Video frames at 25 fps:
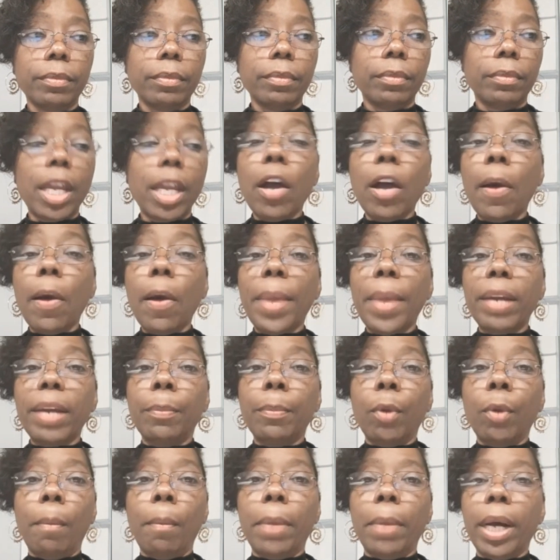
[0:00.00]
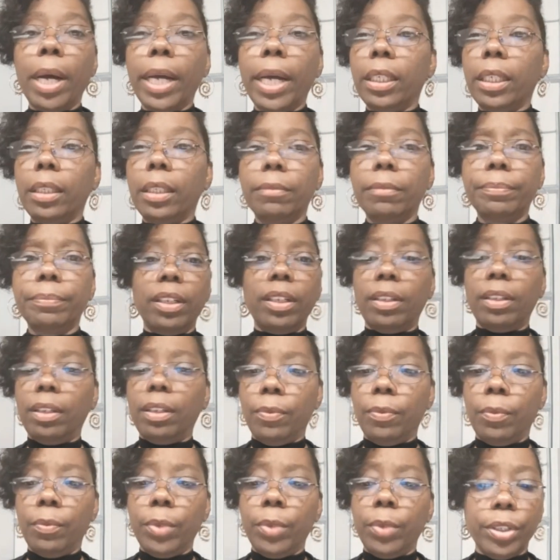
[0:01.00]
They'll make more money
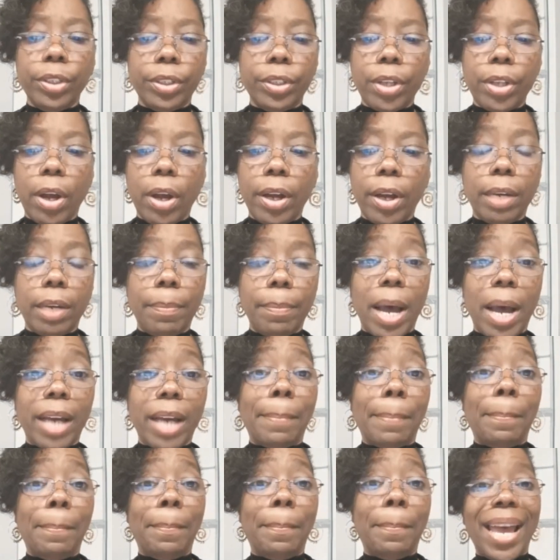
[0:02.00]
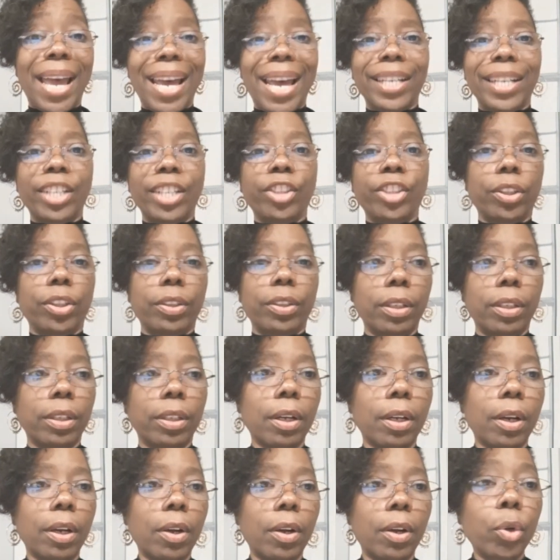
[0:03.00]
when you're talking about a manager
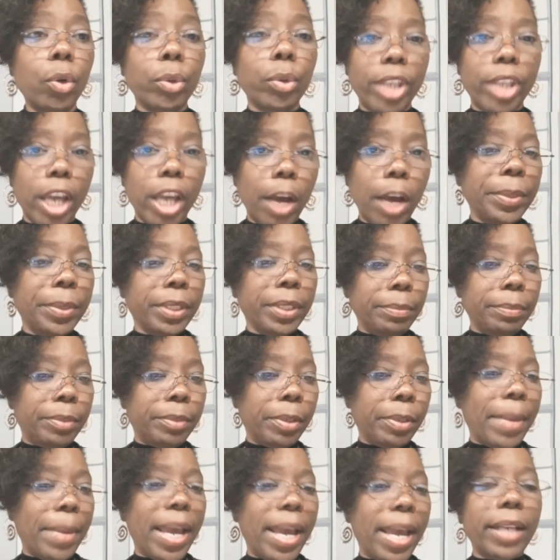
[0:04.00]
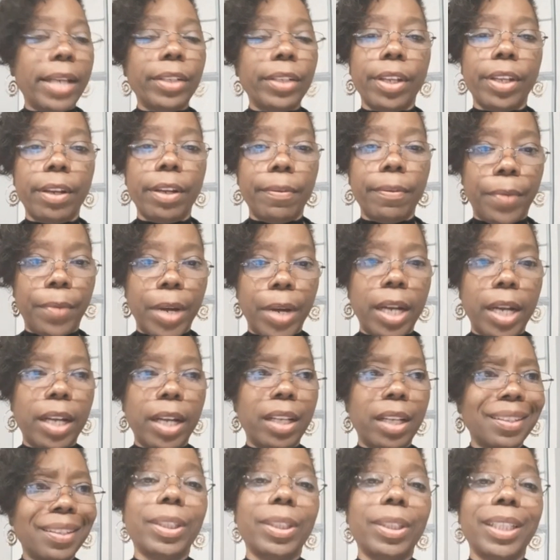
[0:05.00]
who's helping them to manage their
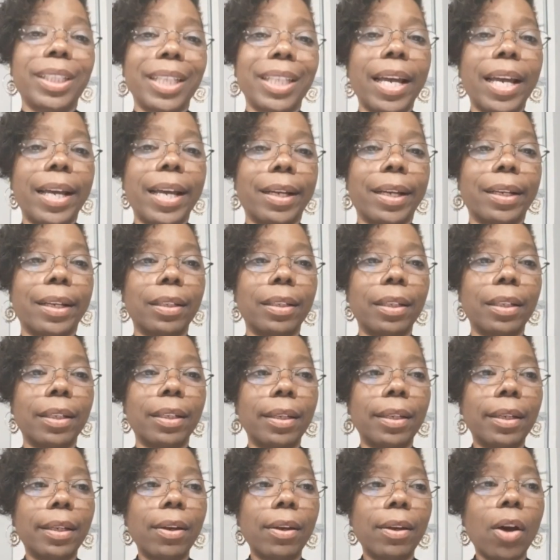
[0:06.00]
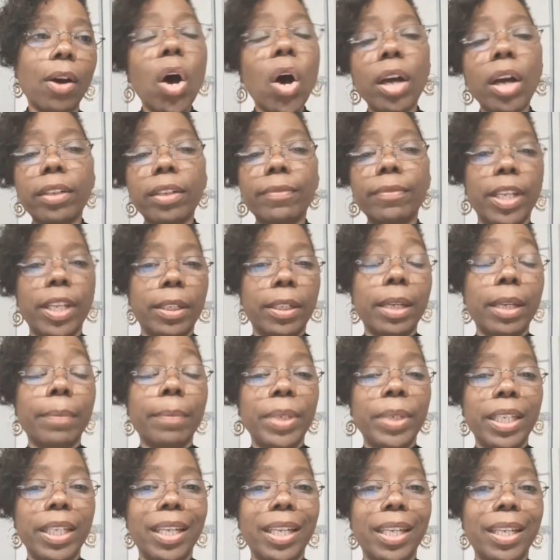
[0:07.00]
funds. Yeah, all of them can
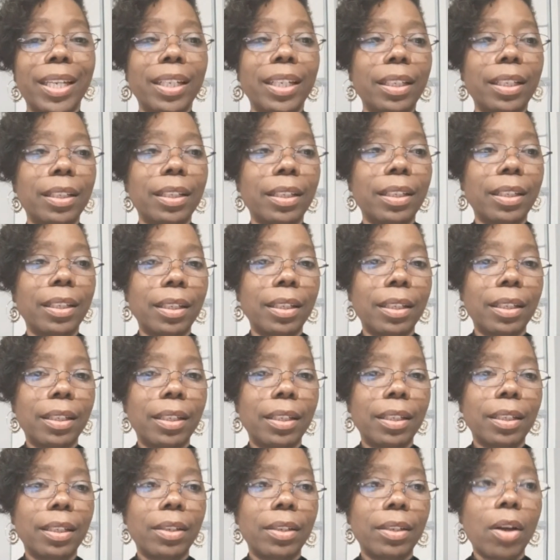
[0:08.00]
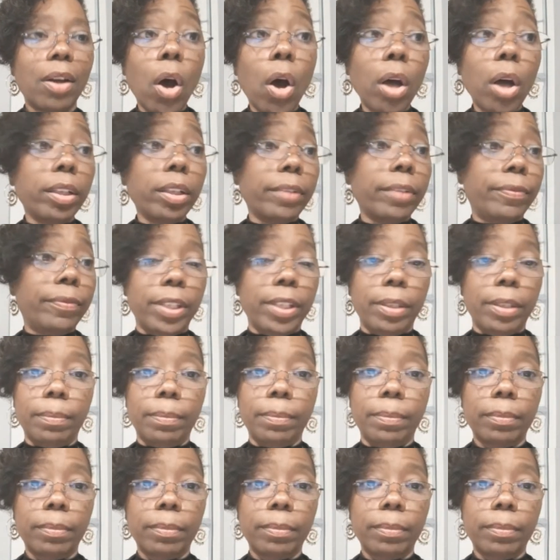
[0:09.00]
be in it. All of them,